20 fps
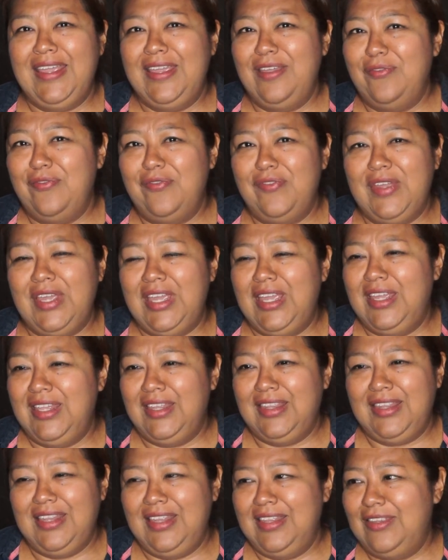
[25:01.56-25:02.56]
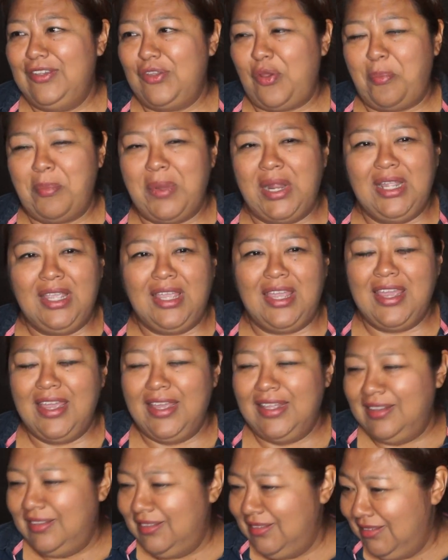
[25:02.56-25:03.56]
if somebody
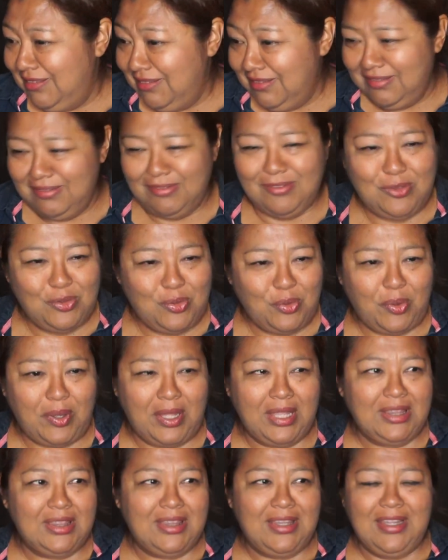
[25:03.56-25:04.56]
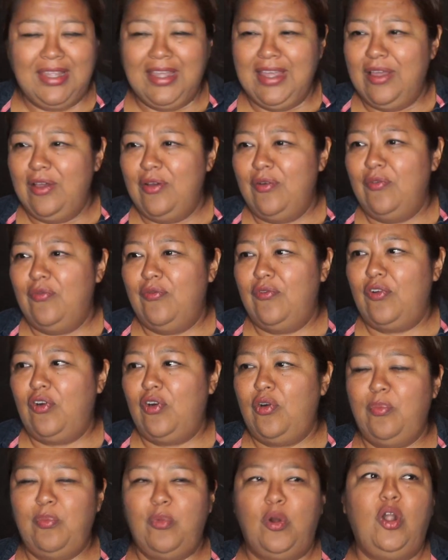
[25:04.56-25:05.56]
can do it
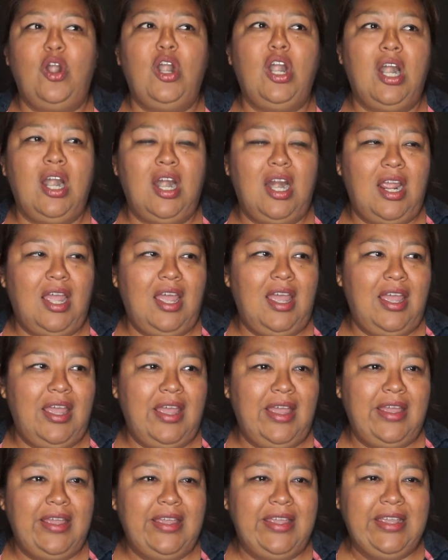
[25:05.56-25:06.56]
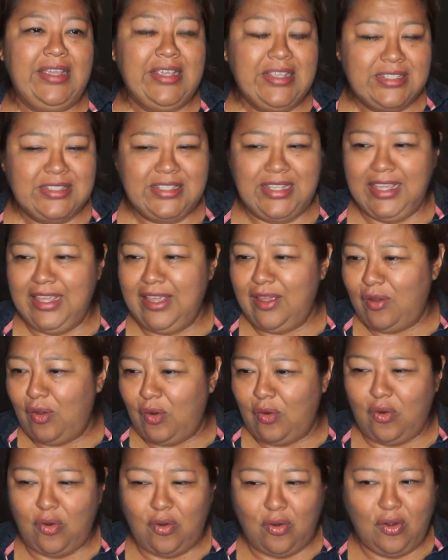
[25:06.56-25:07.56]
for more easy,
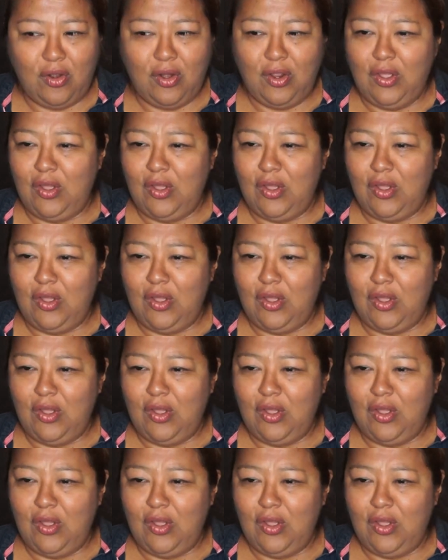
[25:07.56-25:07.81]
or